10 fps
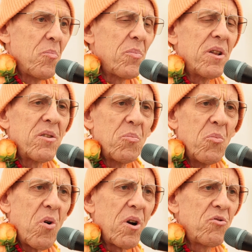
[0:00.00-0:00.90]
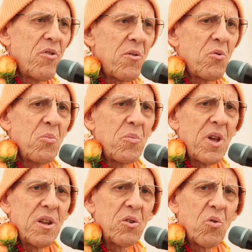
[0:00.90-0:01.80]
But the more general
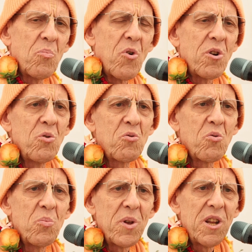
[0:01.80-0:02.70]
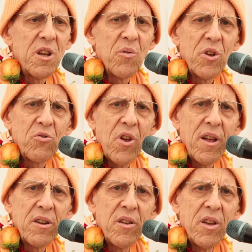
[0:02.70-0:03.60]
meaning, or more usual meaning of
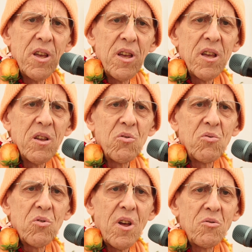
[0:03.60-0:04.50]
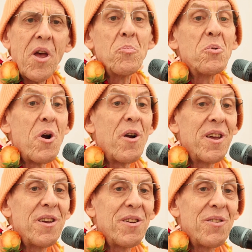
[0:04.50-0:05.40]
asat is
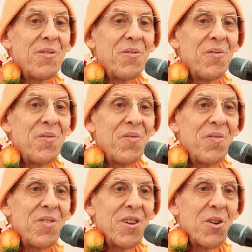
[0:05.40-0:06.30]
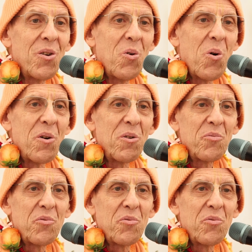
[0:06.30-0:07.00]
temporary, or